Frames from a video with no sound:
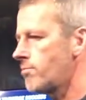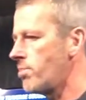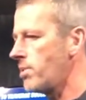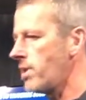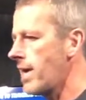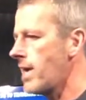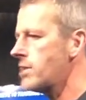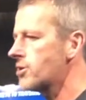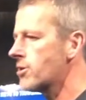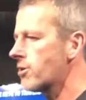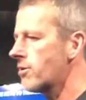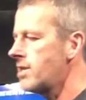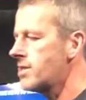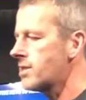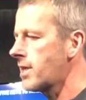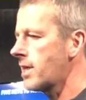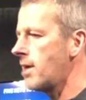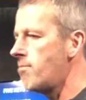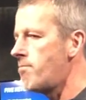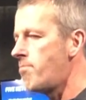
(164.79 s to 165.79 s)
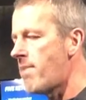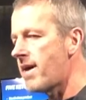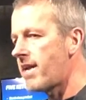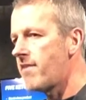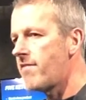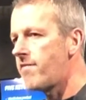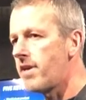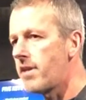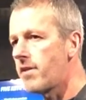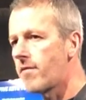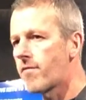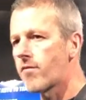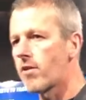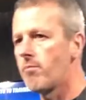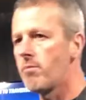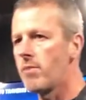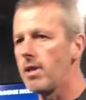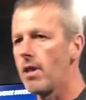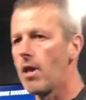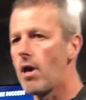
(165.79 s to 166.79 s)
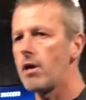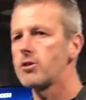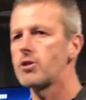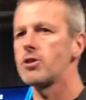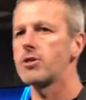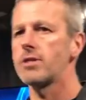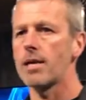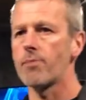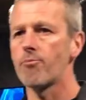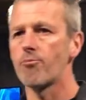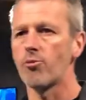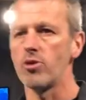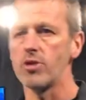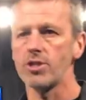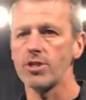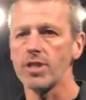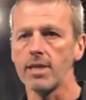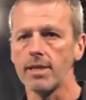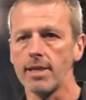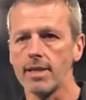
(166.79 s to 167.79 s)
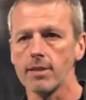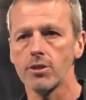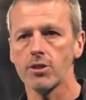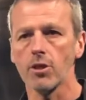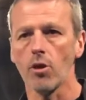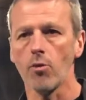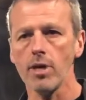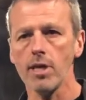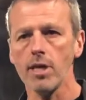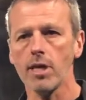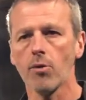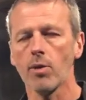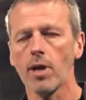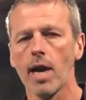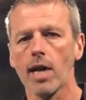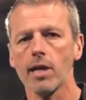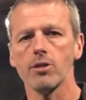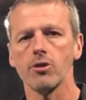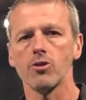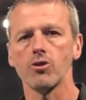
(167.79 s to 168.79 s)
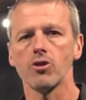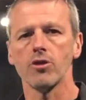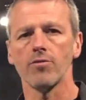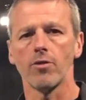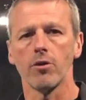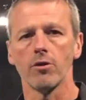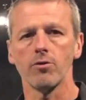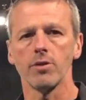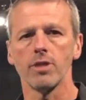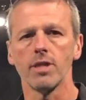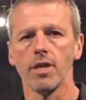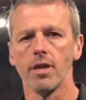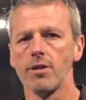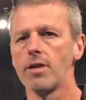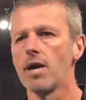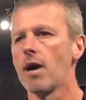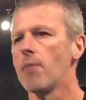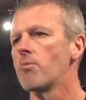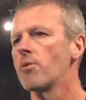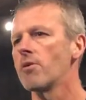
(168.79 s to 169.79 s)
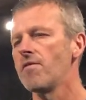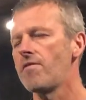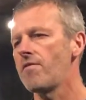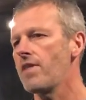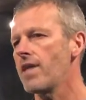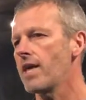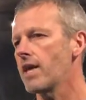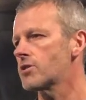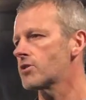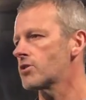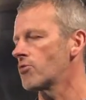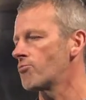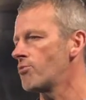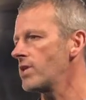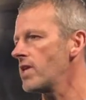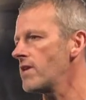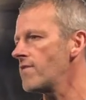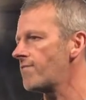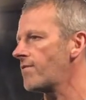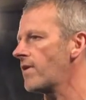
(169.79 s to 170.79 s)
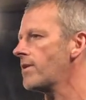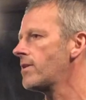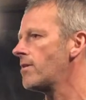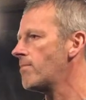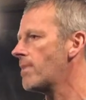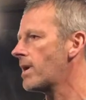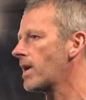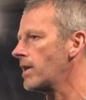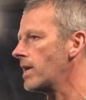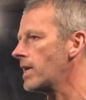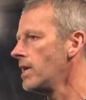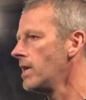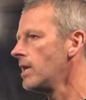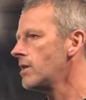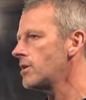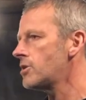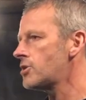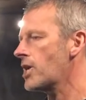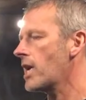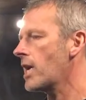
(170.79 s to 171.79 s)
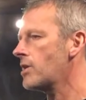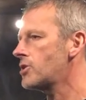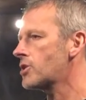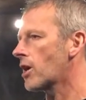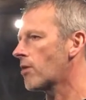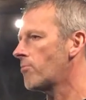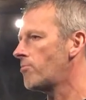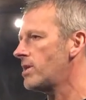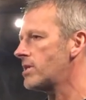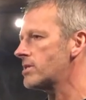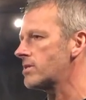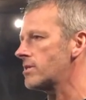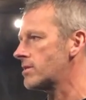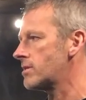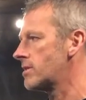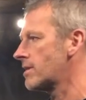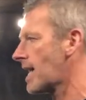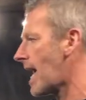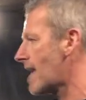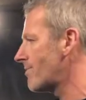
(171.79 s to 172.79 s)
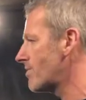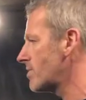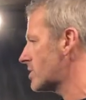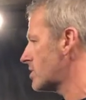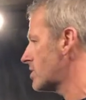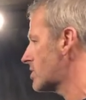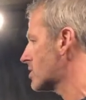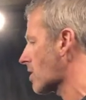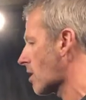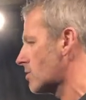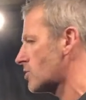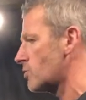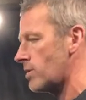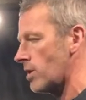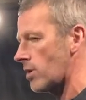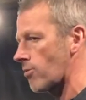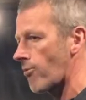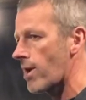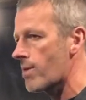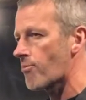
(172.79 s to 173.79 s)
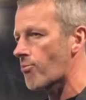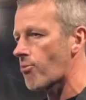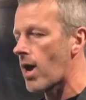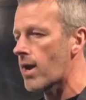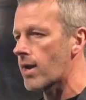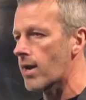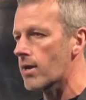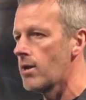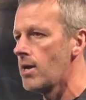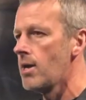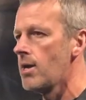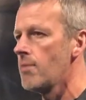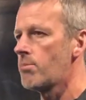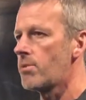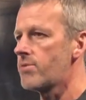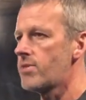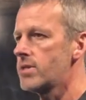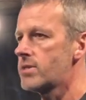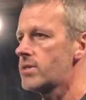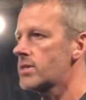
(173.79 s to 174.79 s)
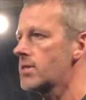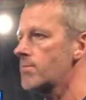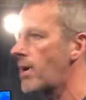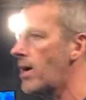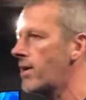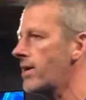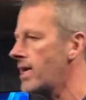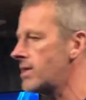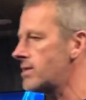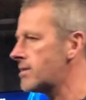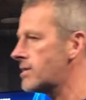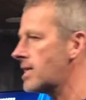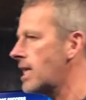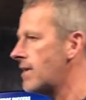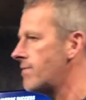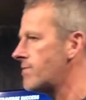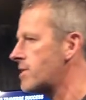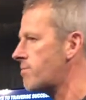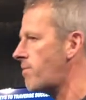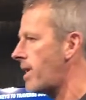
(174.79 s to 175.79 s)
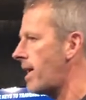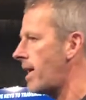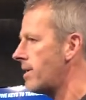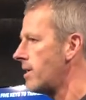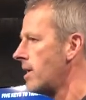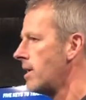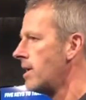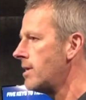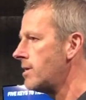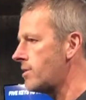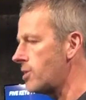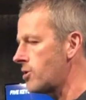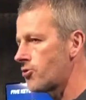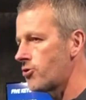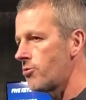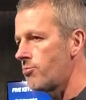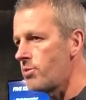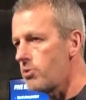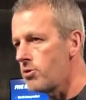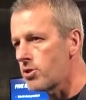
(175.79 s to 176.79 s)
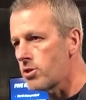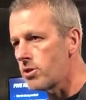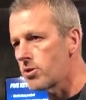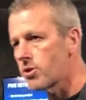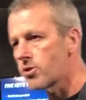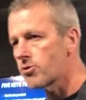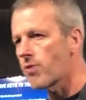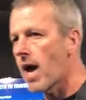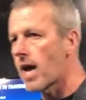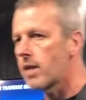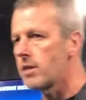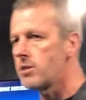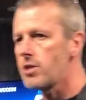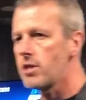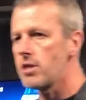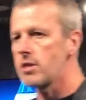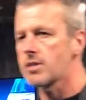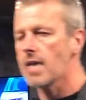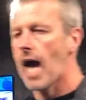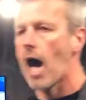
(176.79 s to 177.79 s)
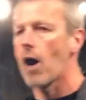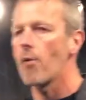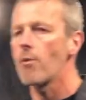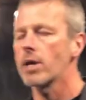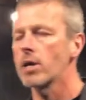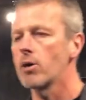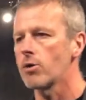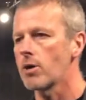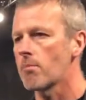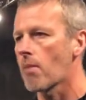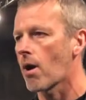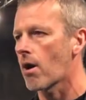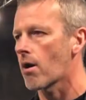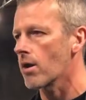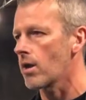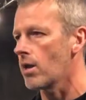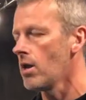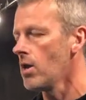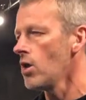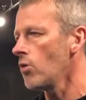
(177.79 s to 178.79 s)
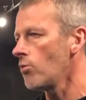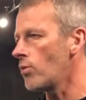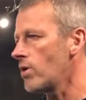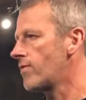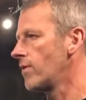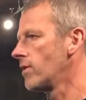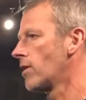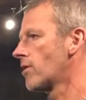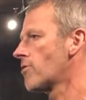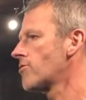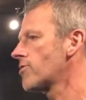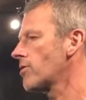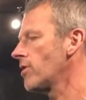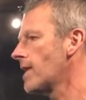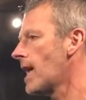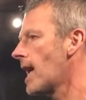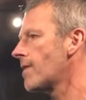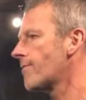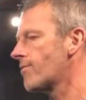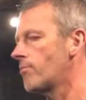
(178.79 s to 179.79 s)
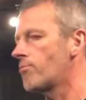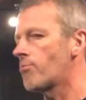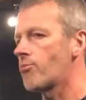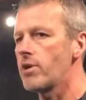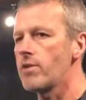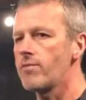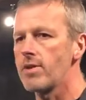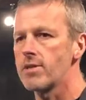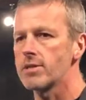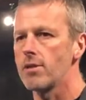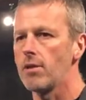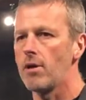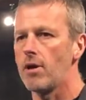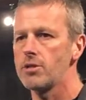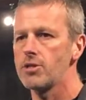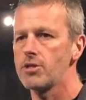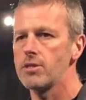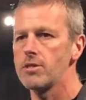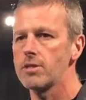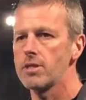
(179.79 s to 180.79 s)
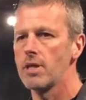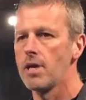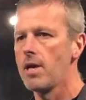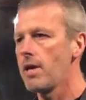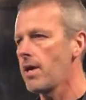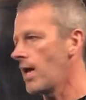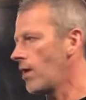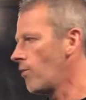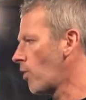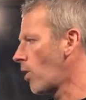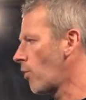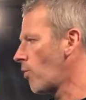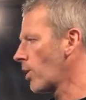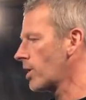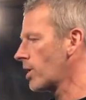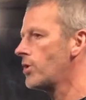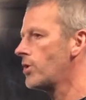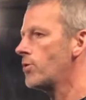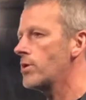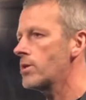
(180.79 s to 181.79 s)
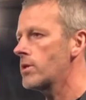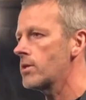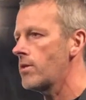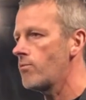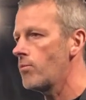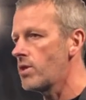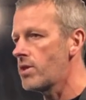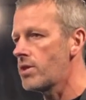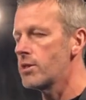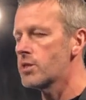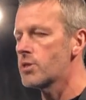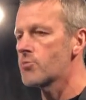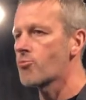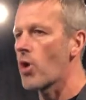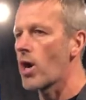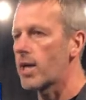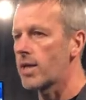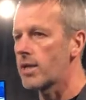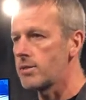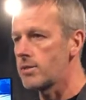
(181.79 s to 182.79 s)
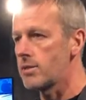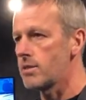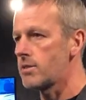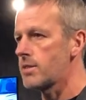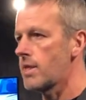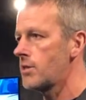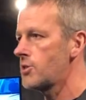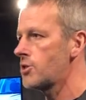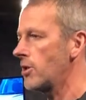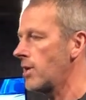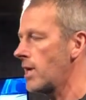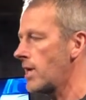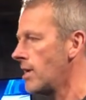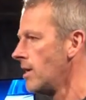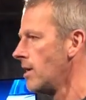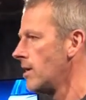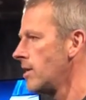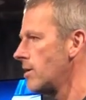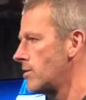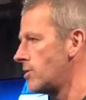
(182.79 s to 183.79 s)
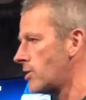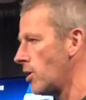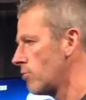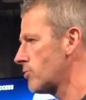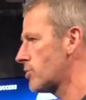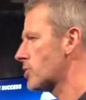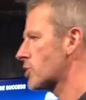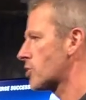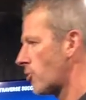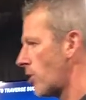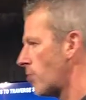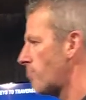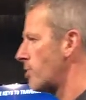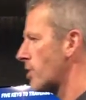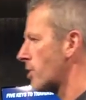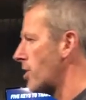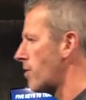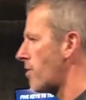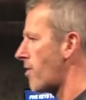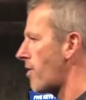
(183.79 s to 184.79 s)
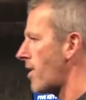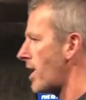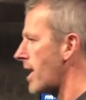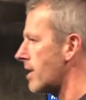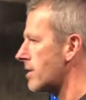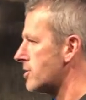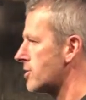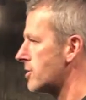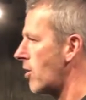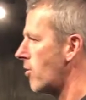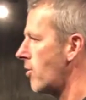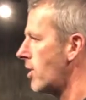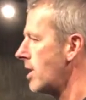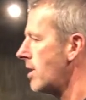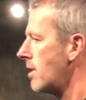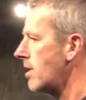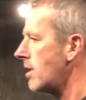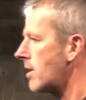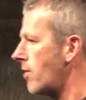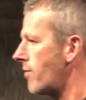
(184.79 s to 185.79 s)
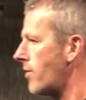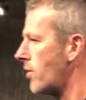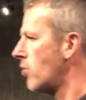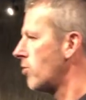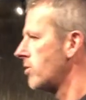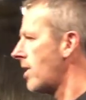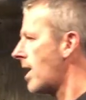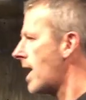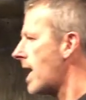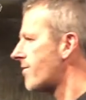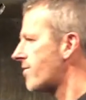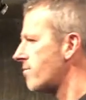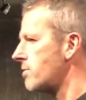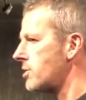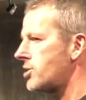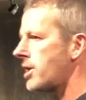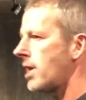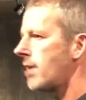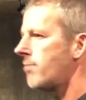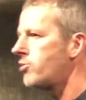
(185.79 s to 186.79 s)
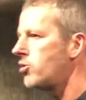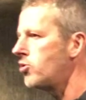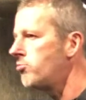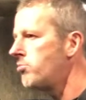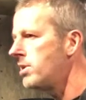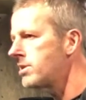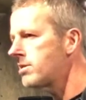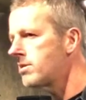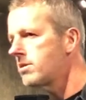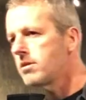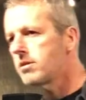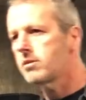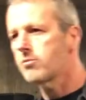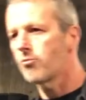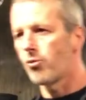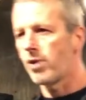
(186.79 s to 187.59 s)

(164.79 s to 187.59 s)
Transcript: Blazer is going to benefit from the launches that preceded it. So Equinox and Traverse, we did a number of things to really fundamentally change our business. It obviously starts with a great product, but this is about incentive spend, distribution strategies, how we go to market. We've learned a lot from previous launches, and what to do with, it, with this product is essentially don't screw up a good thing. So you know, the old line from the shampoo business,